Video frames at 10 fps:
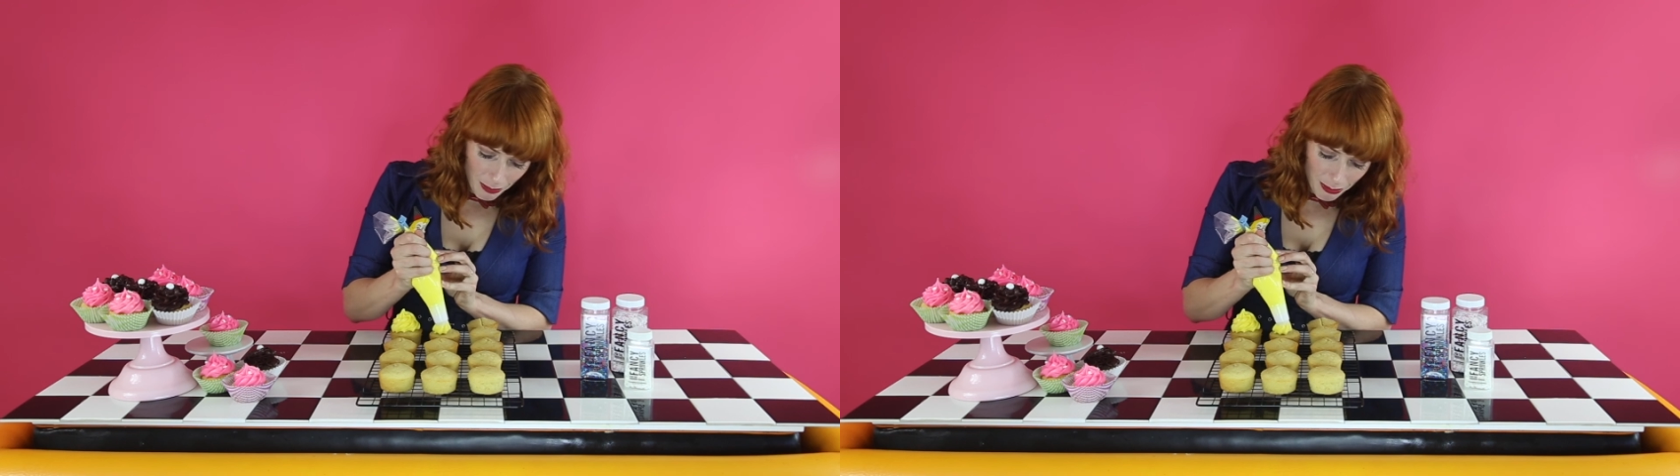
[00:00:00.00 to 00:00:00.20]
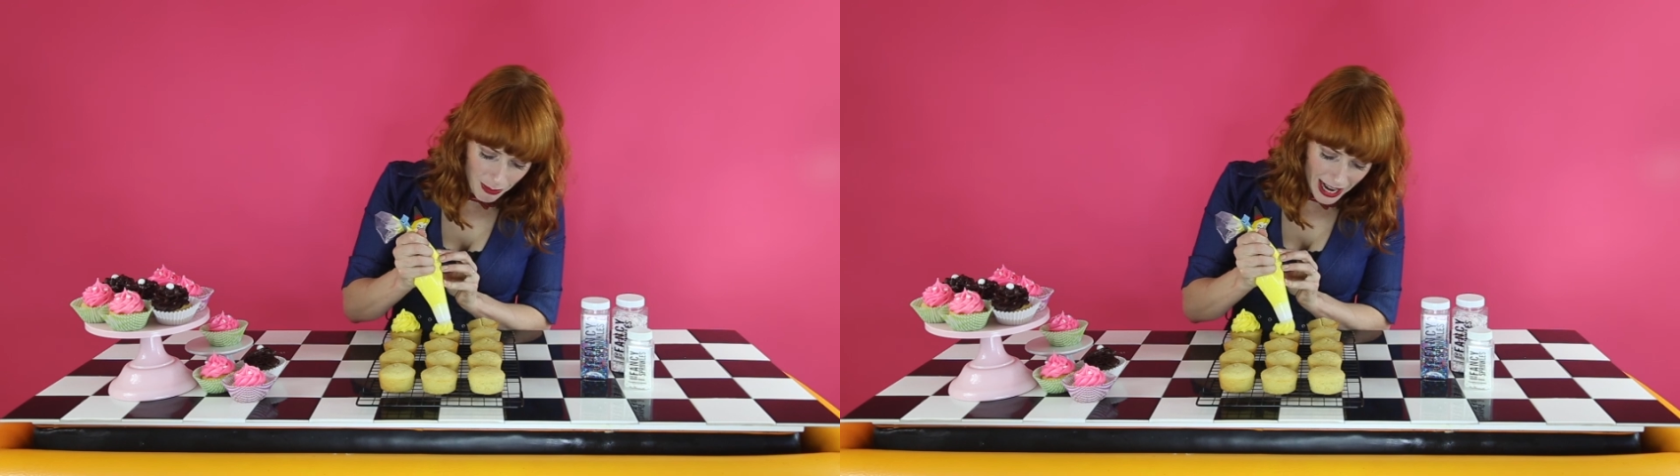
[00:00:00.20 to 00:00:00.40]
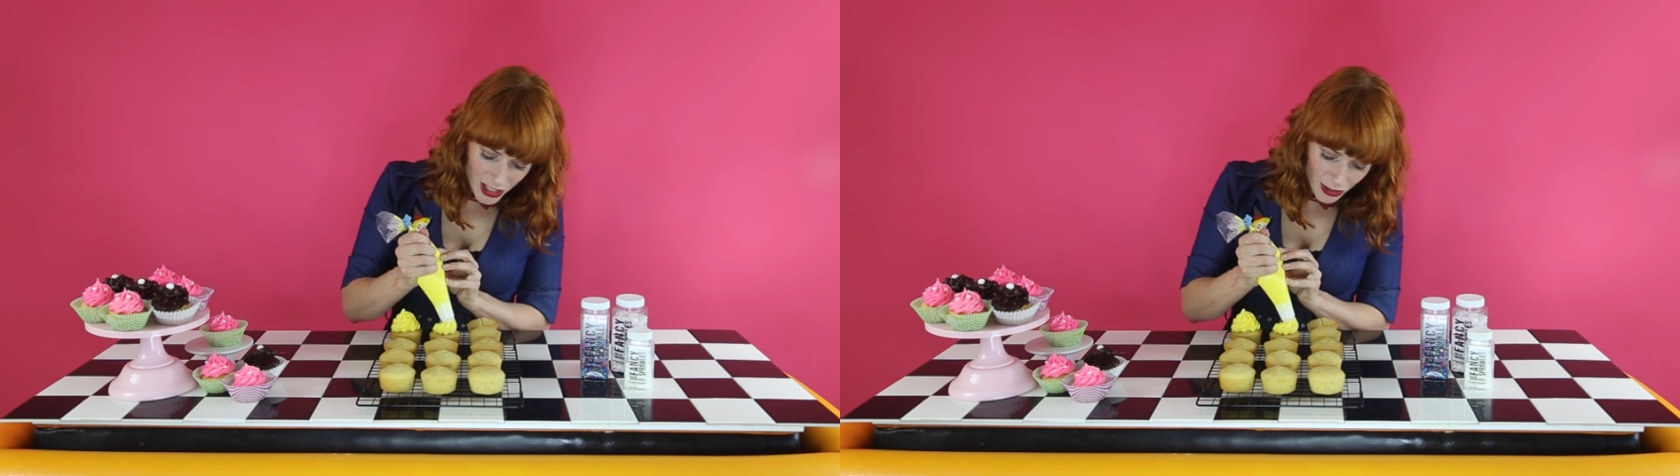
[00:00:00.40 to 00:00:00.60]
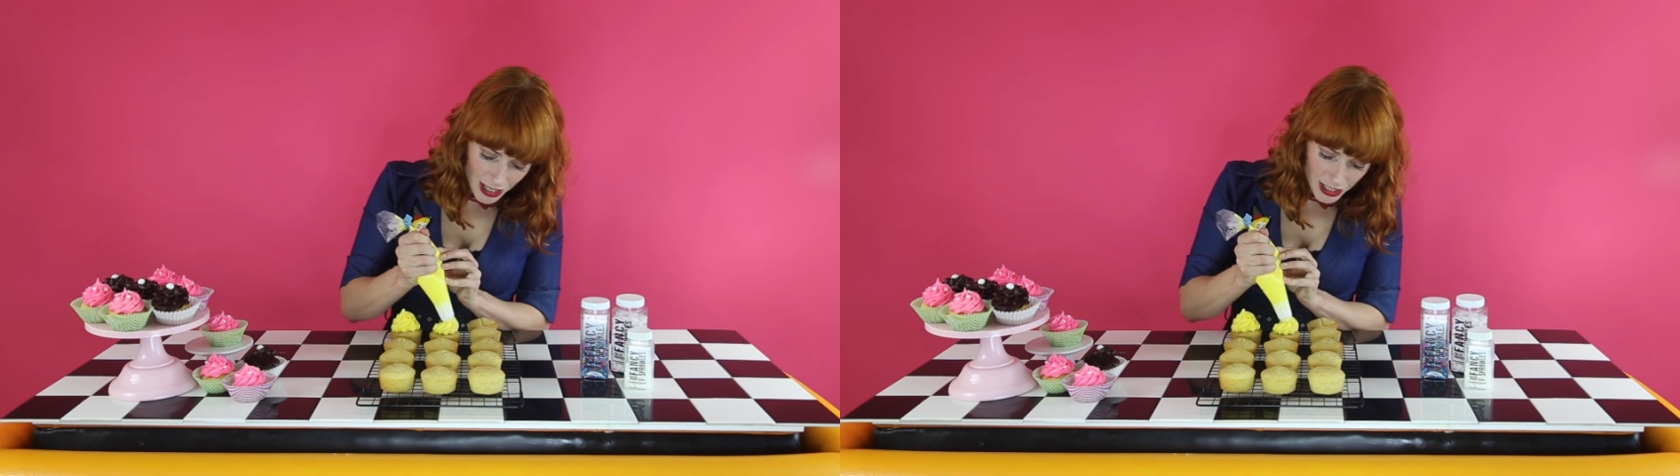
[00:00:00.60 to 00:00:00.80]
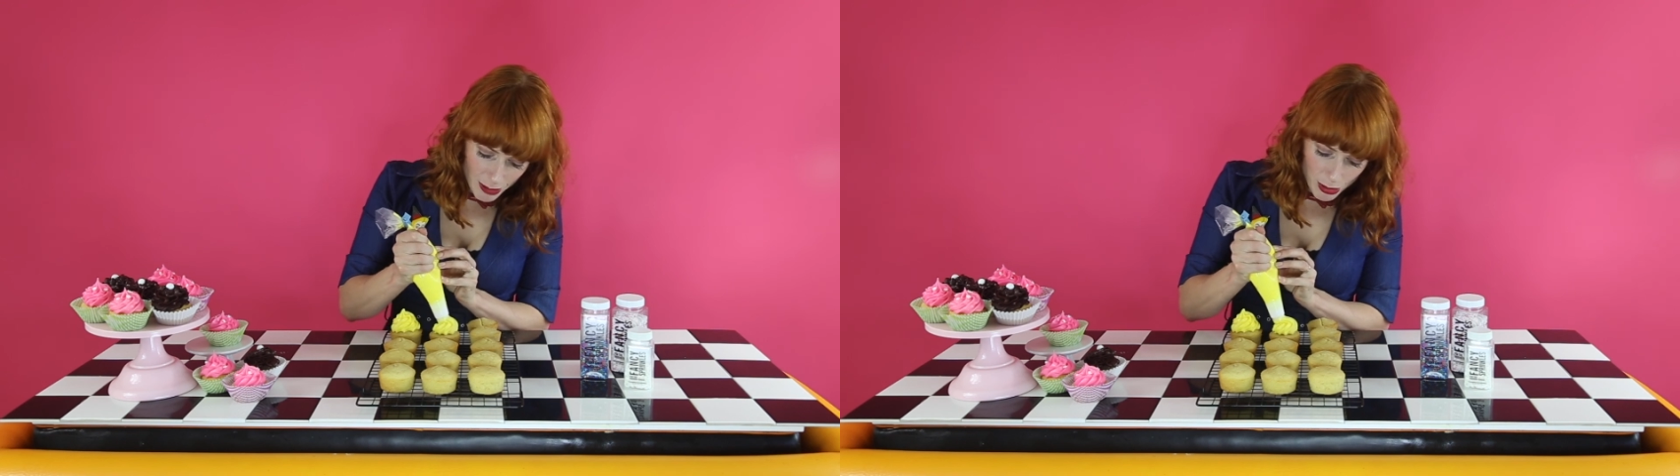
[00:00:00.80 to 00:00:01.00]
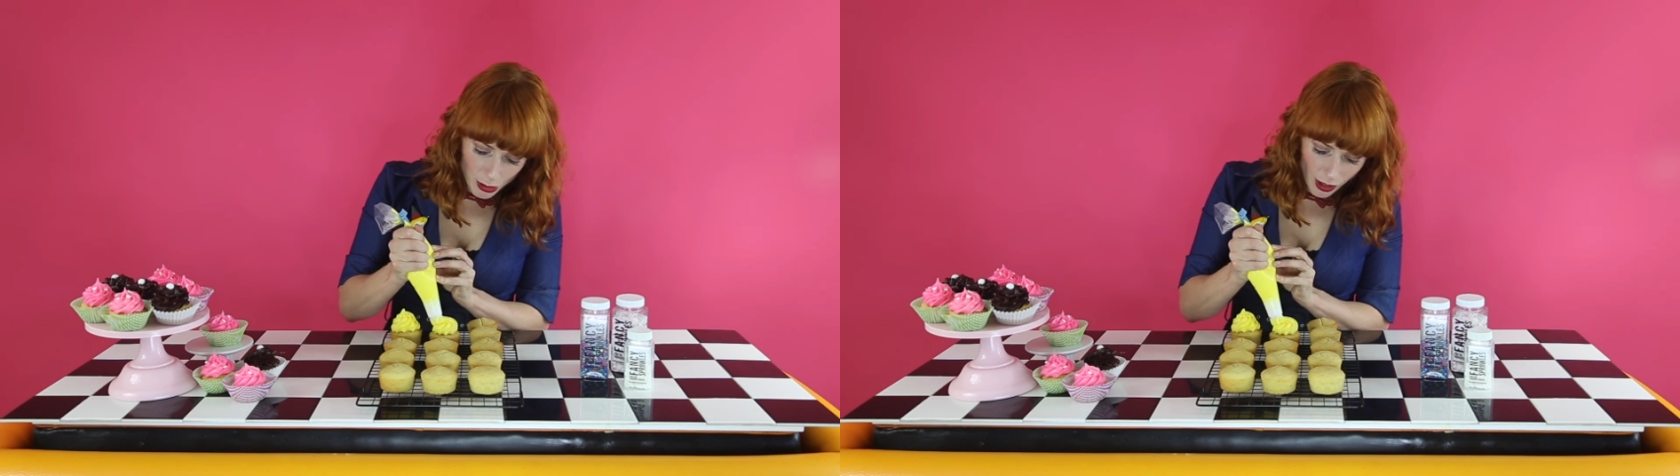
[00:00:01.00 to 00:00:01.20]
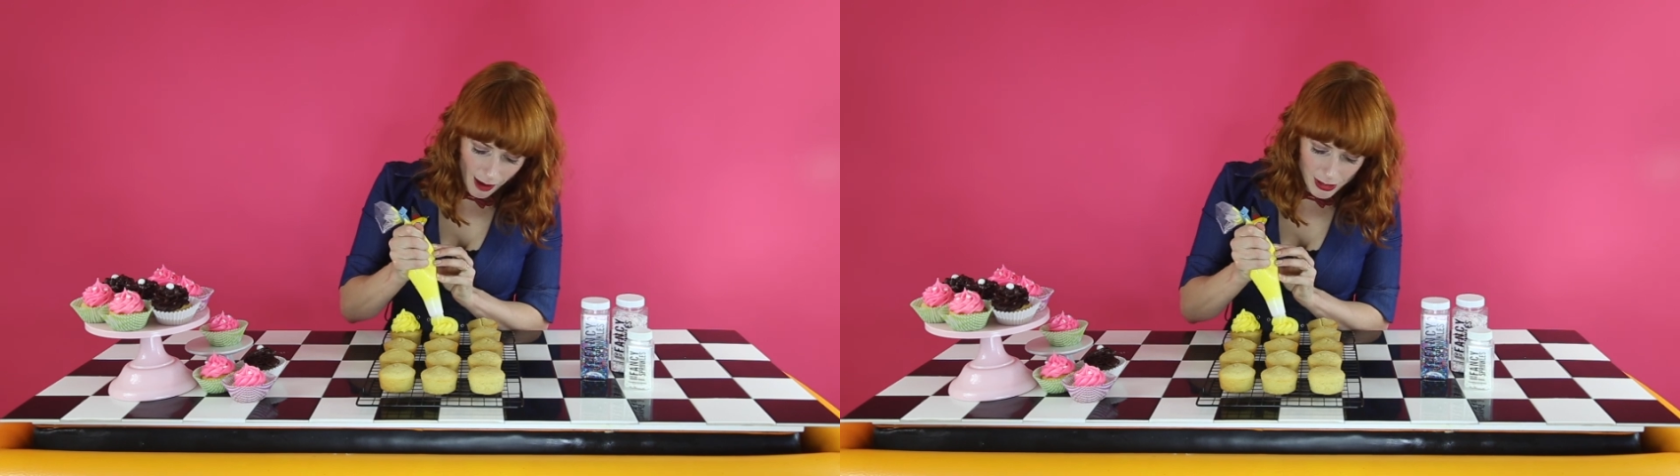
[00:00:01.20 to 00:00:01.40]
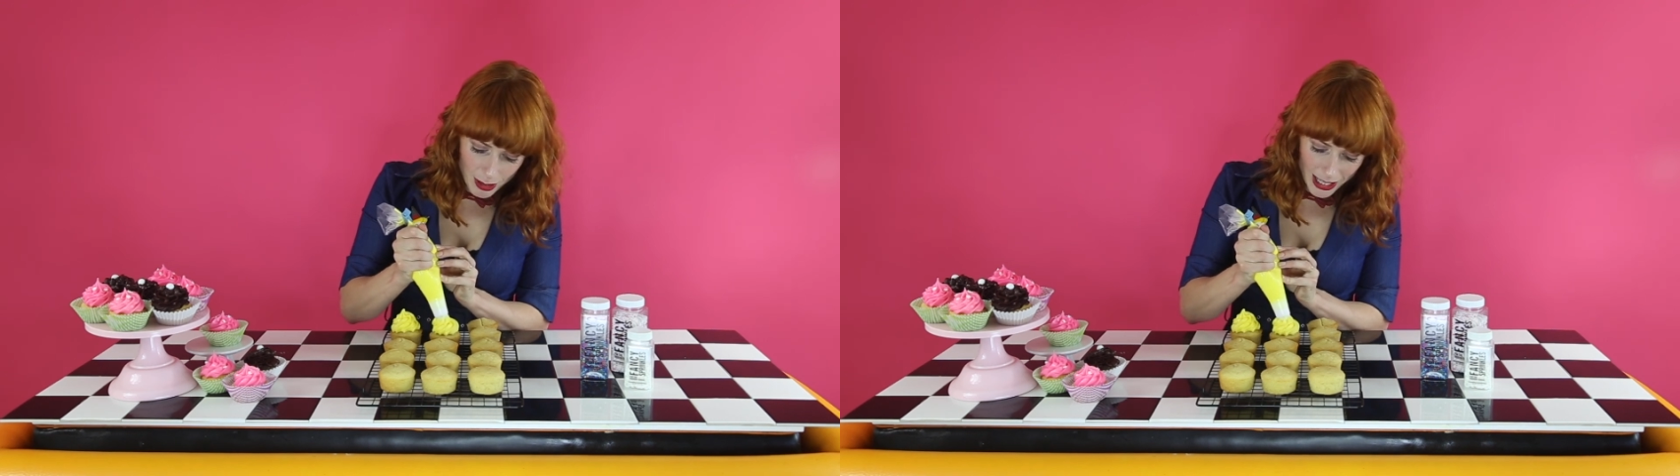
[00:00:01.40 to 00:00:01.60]
Make sure you
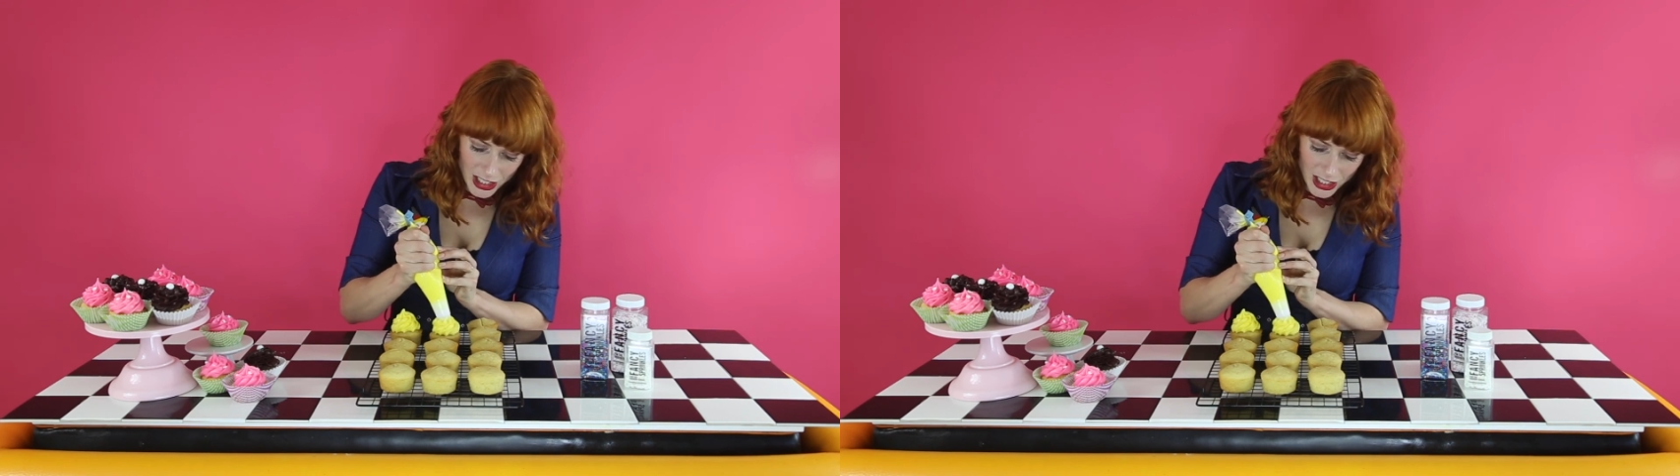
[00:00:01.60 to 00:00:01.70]
subscribe to my